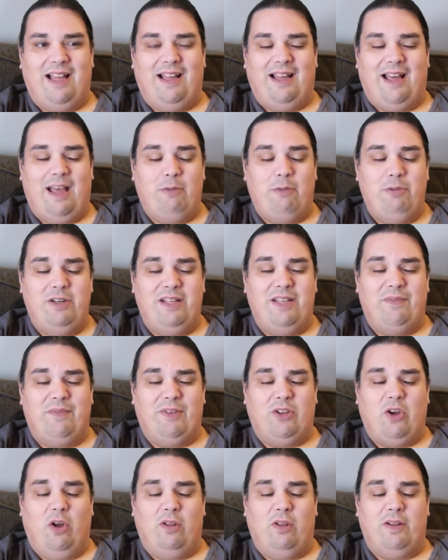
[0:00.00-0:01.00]
I wouldn't even
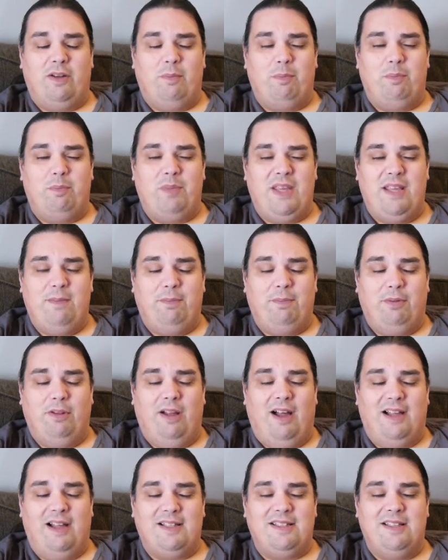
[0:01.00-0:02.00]
call it a B
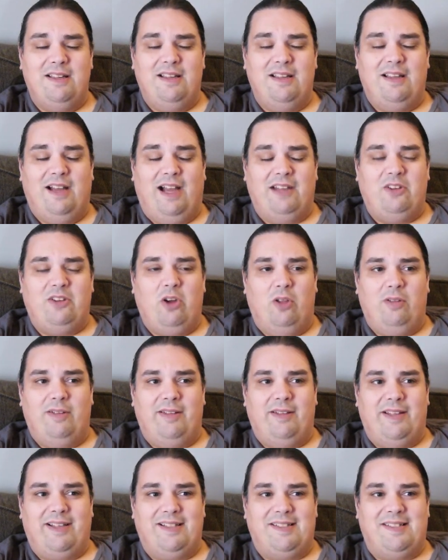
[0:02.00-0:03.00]
plot. I call it
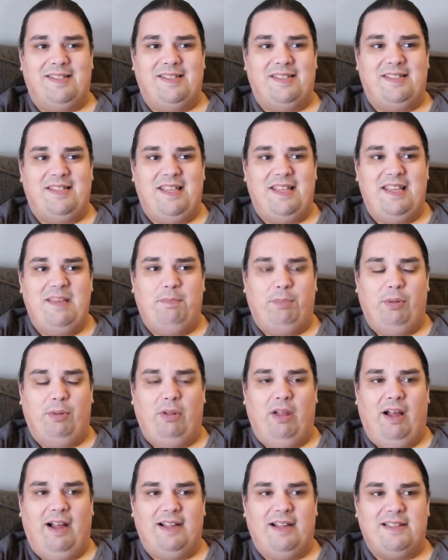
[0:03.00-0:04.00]
like a C
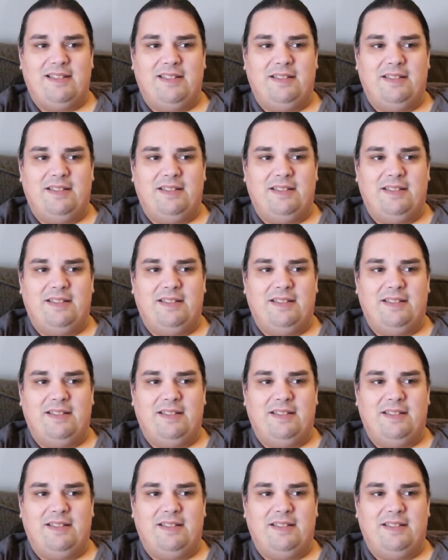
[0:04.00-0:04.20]
plot